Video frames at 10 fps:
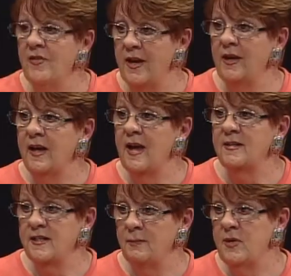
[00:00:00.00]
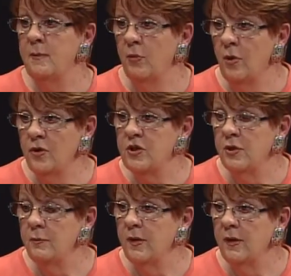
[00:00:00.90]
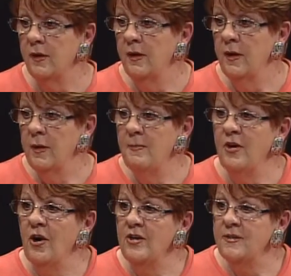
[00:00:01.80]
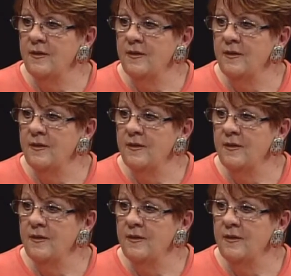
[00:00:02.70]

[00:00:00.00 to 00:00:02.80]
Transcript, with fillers: then again September, October. Okay, so don't